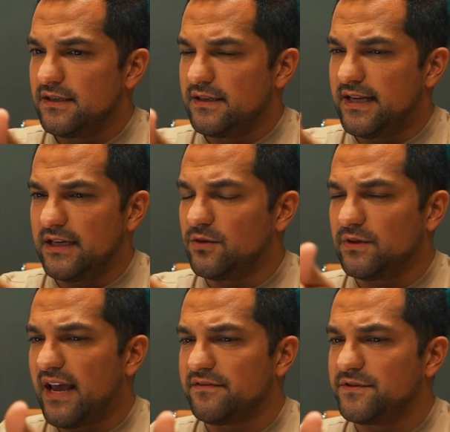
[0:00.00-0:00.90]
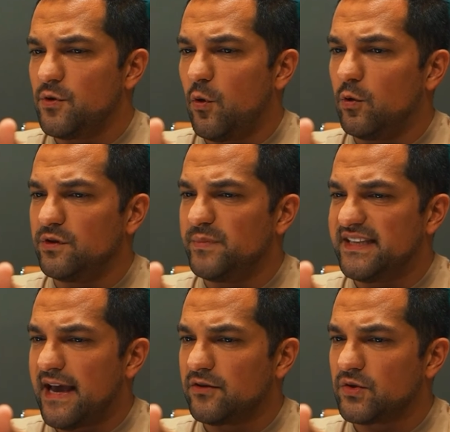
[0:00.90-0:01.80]
they don't have to hold me
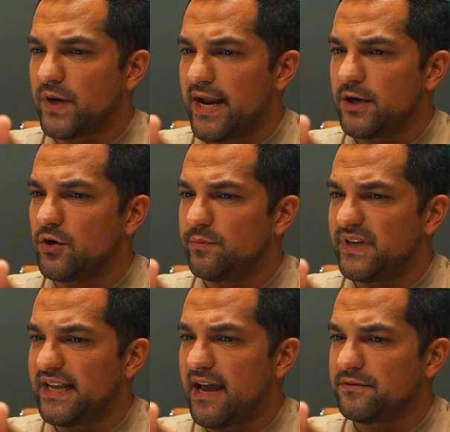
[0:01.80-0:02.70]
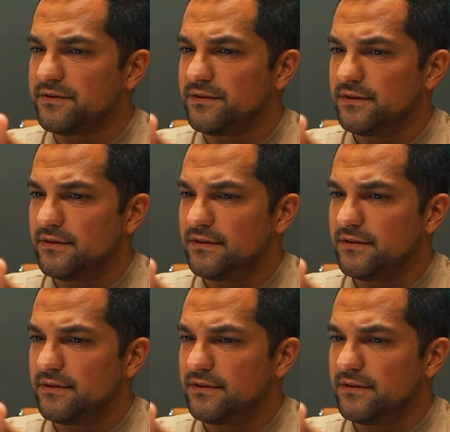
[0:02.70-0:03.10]
down or anchor me down